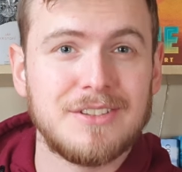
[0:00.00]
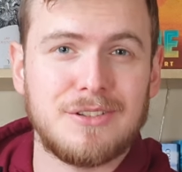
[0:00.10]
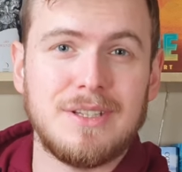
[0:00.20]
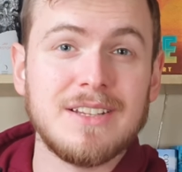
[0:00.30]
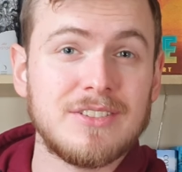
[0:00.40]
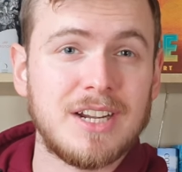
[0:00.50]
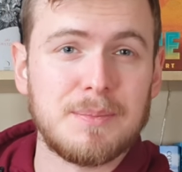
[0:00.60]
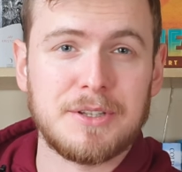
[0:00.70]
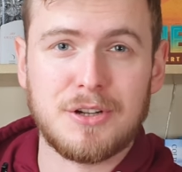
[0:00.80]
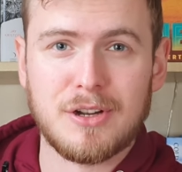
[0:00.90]
So let's start
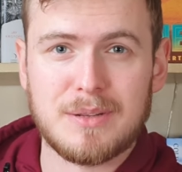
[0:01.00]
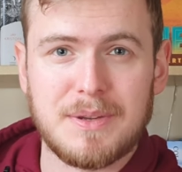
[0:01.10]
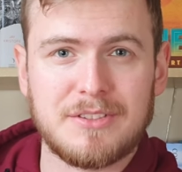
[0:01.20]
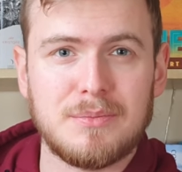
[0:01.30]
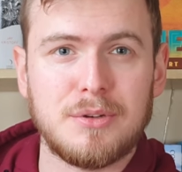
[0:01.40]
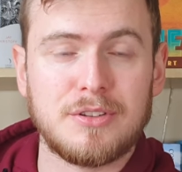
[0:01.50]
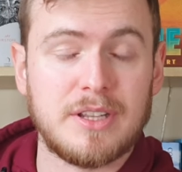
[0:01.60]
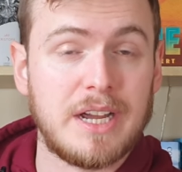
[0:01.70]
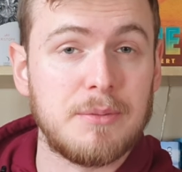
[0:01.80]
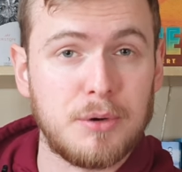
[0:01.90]
by talking about some books
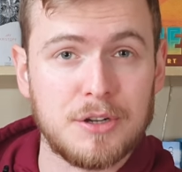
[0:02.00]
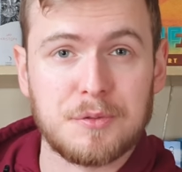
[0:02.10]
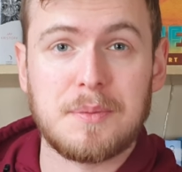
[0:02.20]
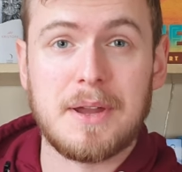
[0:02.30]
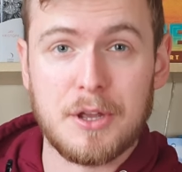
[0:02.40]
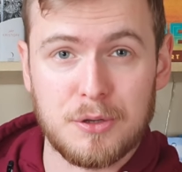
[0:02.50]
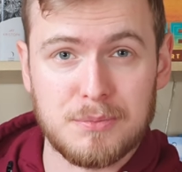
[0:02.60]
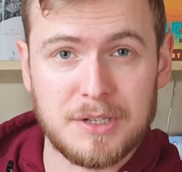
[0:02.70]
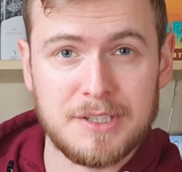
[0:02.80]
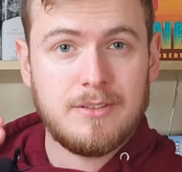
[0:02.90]
that I bought with my own
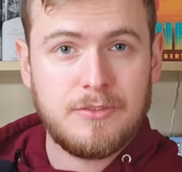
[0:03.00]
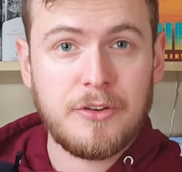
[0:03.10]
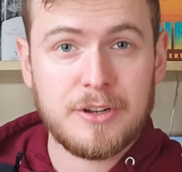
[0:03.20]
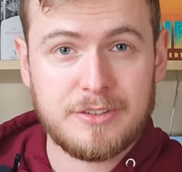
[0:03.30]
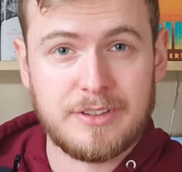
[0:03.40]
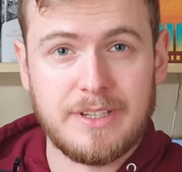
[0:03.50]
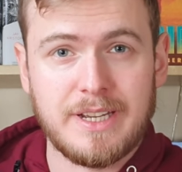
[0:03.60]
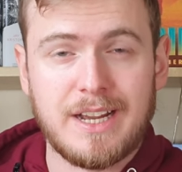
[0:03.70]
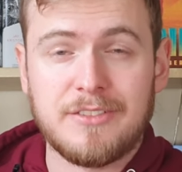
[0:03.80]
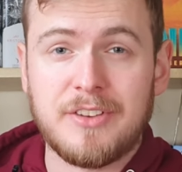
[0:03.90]
money. Firstly,
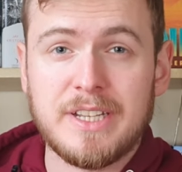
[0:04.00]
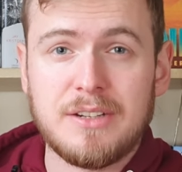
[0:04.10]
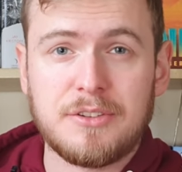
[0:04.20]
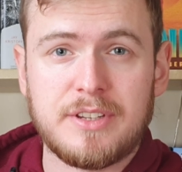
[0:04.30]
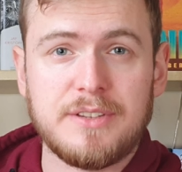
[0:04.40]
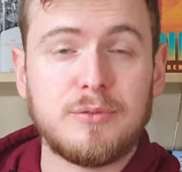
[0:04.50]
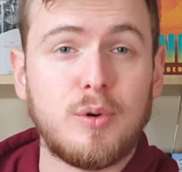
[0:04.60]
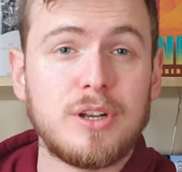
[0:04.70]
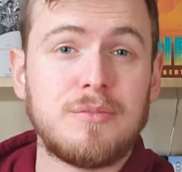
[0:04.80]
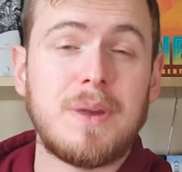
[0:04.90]
I finally received
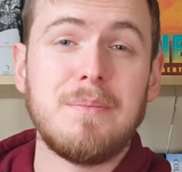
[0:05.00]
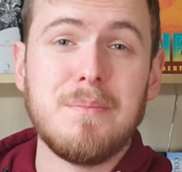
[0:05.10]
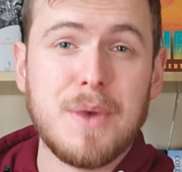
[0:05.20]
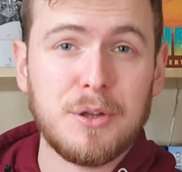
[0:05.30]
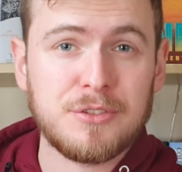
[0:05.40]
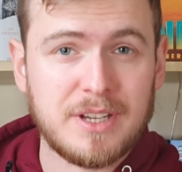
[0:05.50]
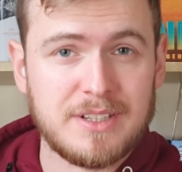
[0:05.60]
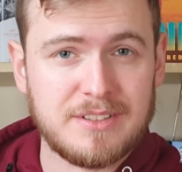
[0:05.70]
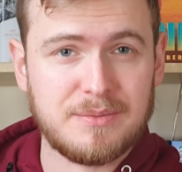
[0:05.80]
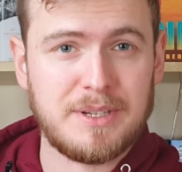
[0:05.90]
one of my most
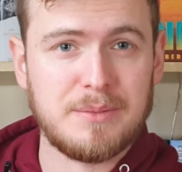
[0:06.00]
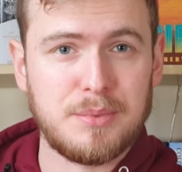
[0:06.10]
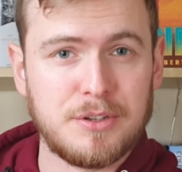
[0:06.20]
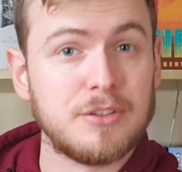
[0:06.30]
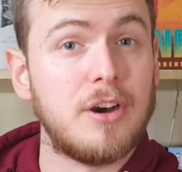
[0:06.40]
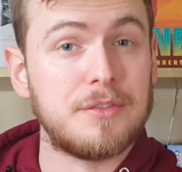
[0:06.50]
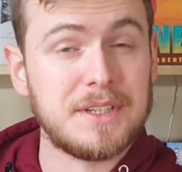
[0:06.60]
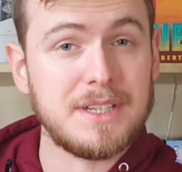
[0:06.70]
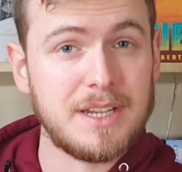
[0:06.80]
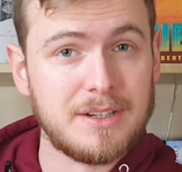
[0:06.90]
anticipated books of the
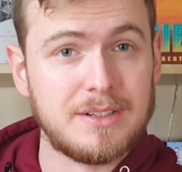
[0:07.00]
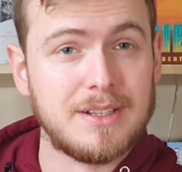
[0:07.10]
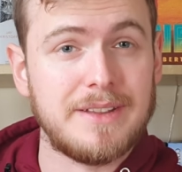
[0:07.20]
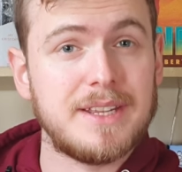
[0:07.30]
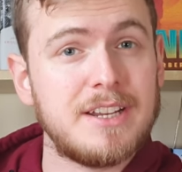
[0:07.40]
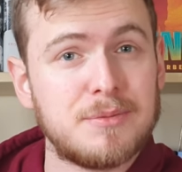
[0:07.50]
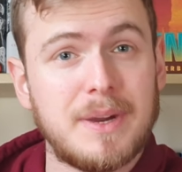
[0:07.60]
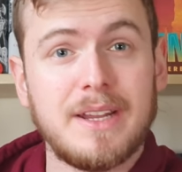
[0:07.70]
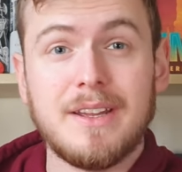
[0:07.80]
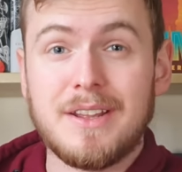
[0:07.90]
year, and that is
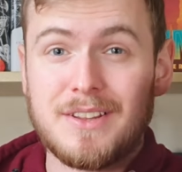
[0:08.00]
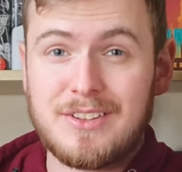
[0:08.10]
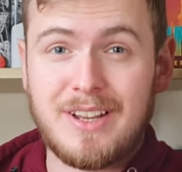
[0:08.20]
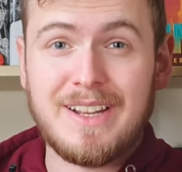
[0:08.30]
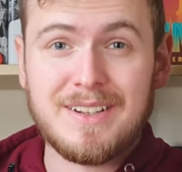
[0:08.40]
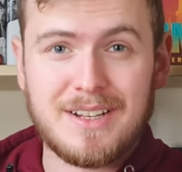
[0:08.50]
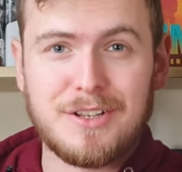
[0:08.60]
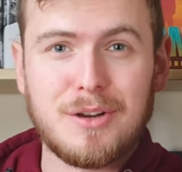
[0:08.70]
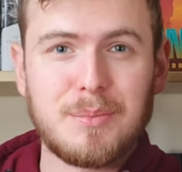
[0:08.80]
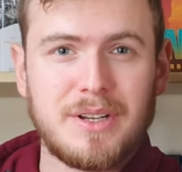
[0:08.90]
my signed and
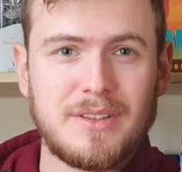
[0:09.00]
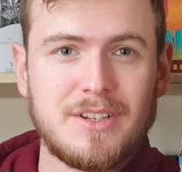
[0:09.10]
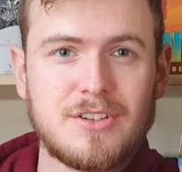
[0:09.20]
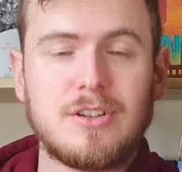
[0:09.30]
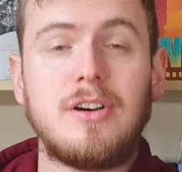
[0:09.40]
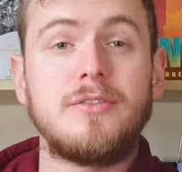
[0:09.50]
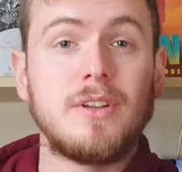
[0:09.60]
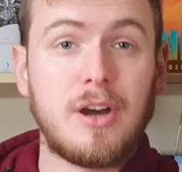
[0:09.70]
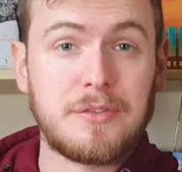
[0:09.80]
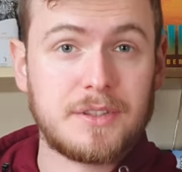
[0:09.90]
numbered edition of
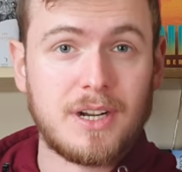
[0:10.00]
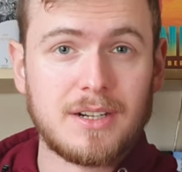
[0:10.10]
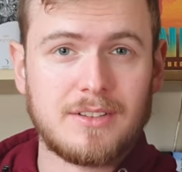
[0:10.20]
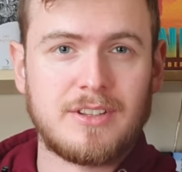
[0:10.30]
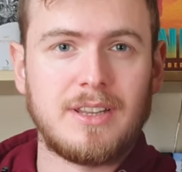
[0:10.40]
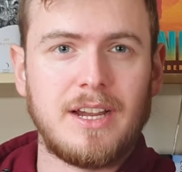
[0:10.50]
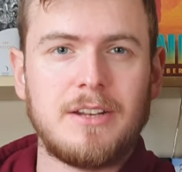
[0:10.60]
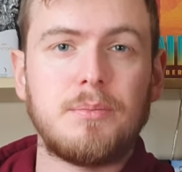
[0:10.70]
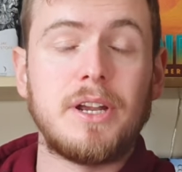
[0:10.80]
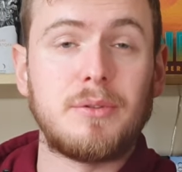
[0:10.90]
Of Darkness and
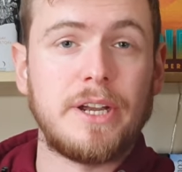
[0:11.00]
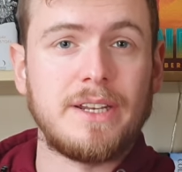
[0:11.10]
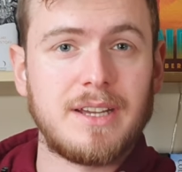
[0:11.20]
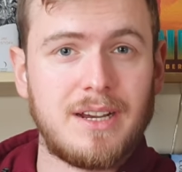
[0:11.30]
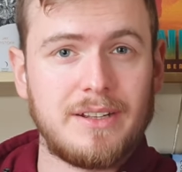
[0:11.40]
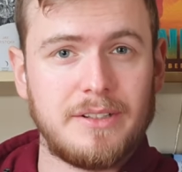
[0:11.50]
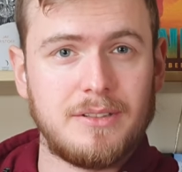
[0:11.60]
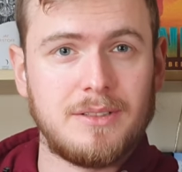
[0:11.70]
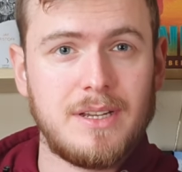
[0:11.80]
Light by Ryan Cahill.